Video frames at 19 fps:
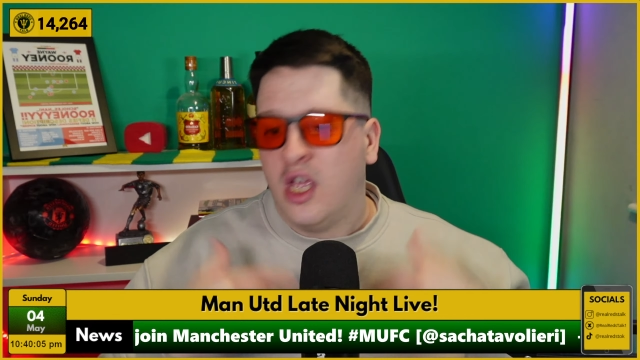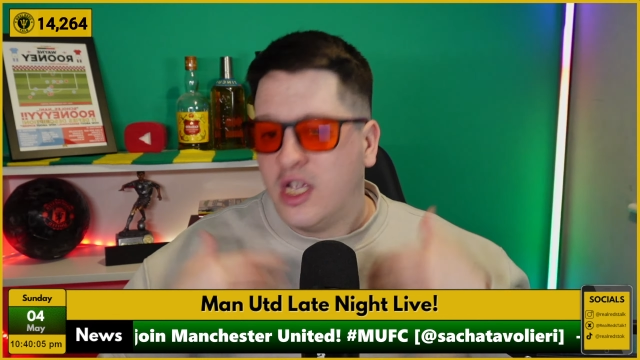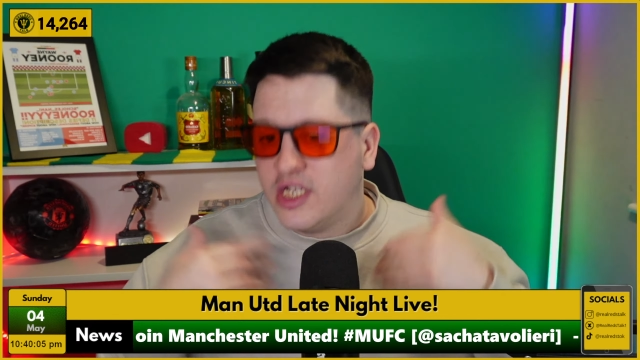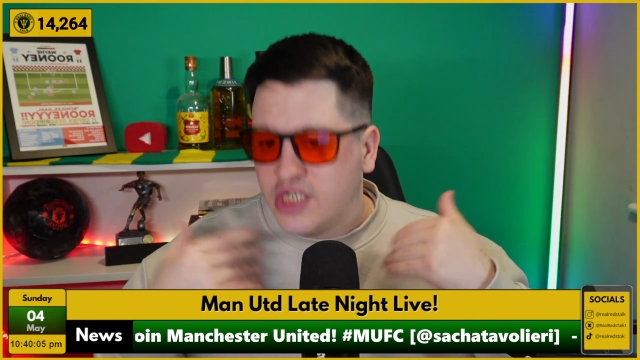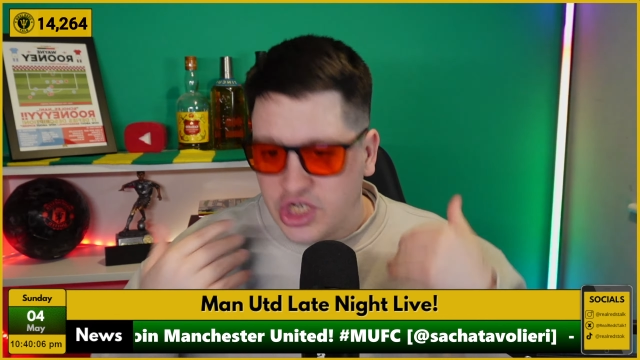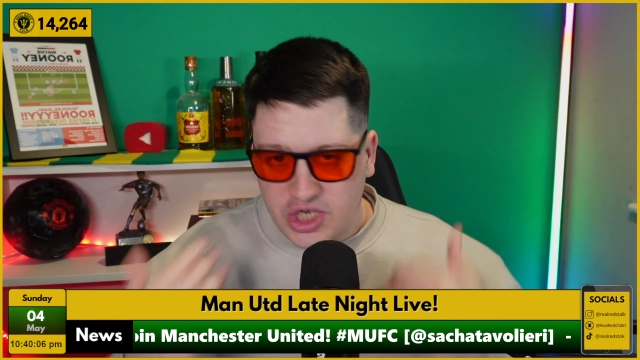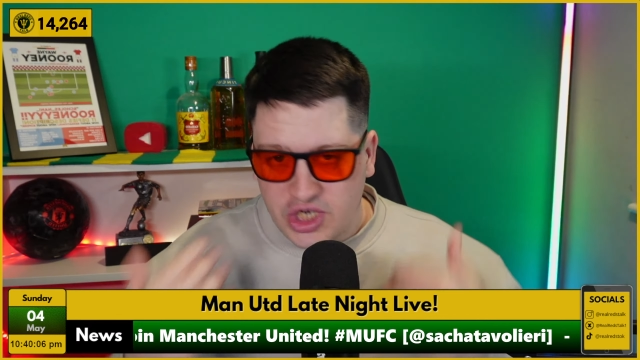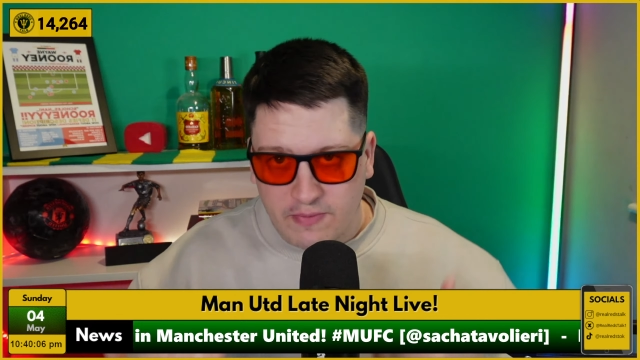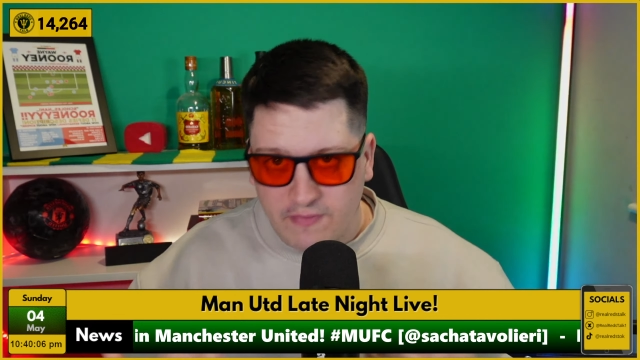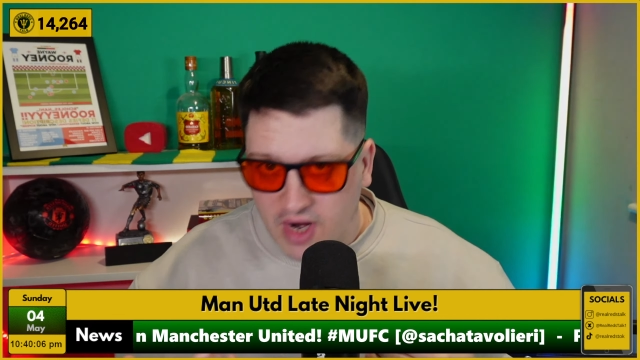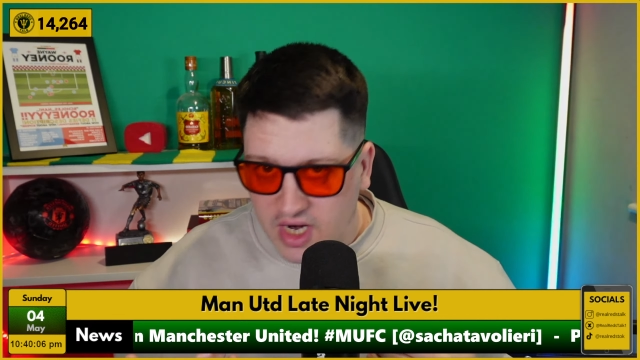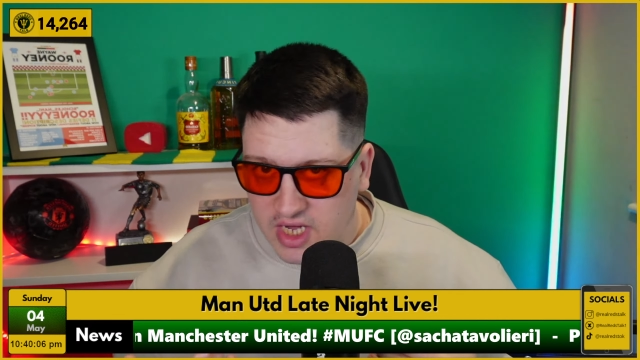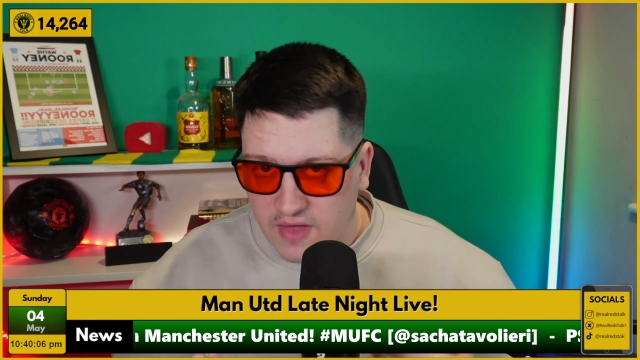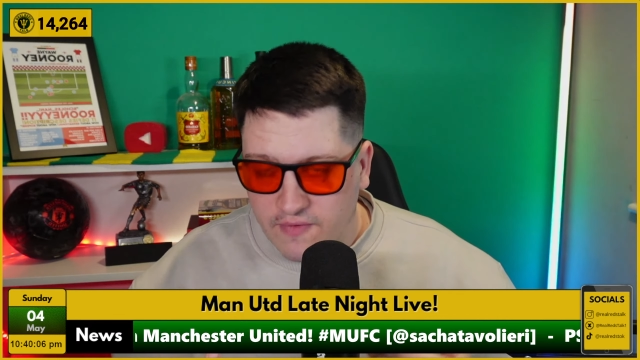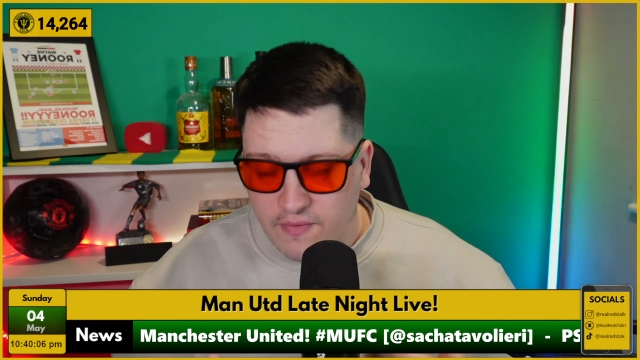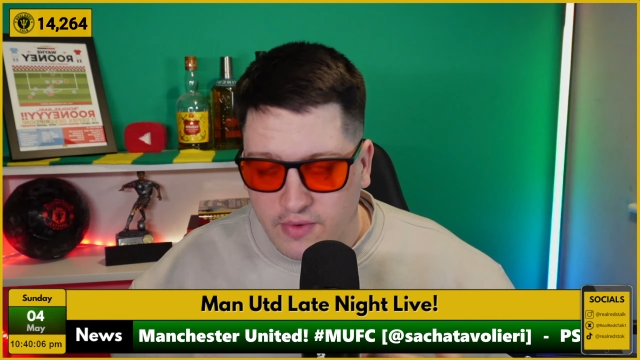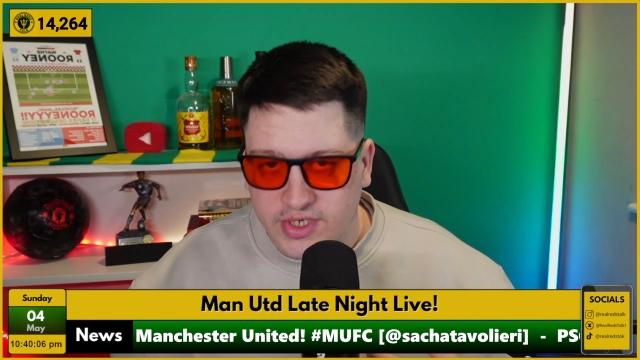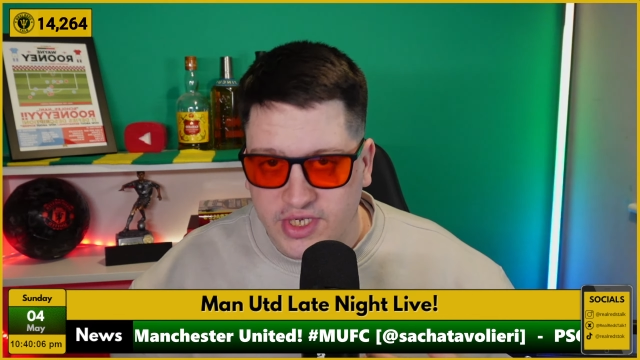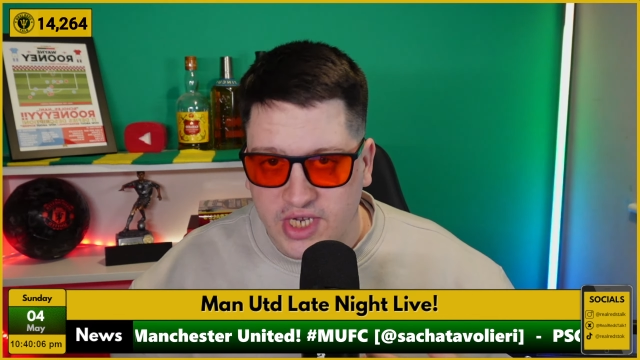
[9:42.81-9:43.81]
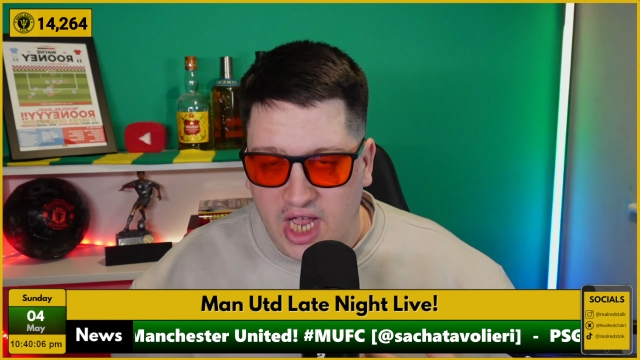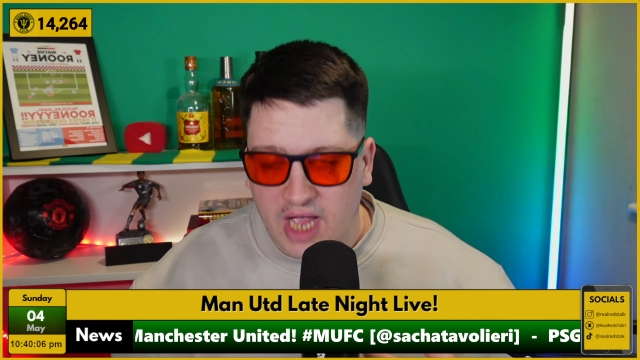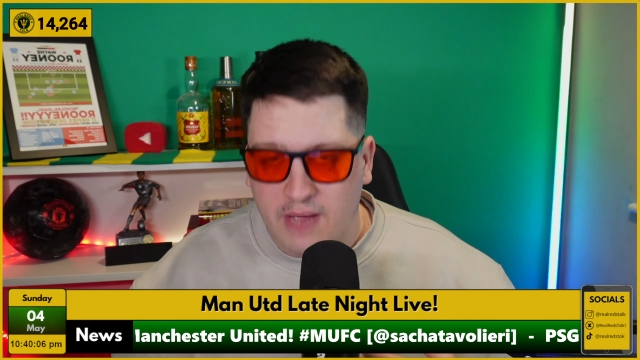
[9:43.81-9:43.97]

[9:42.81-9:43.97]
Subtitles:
so Jim Ratcliffe wasn't